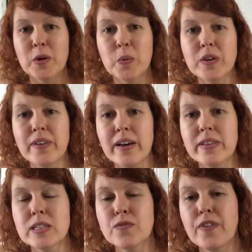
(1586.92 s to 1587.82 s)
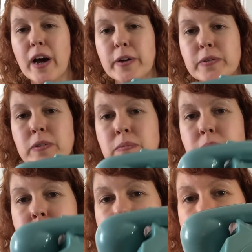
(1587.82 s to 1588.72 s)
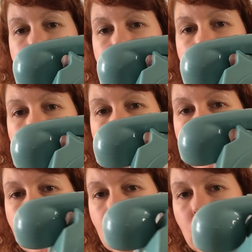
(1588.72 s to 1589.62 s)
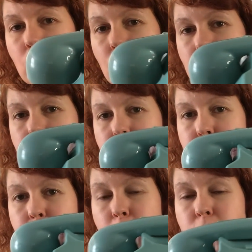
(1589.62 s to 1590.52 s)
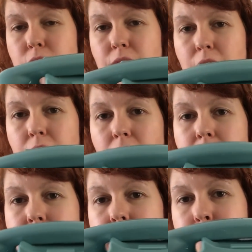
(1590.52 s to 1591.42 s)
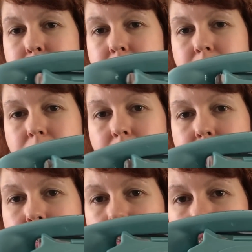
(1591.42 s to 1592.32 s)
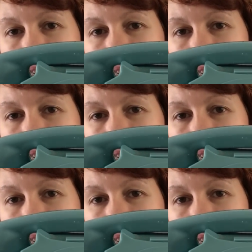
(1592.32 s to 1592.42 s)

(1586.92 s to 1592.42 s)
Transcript: We found this phone. It caught both of our eye immediately.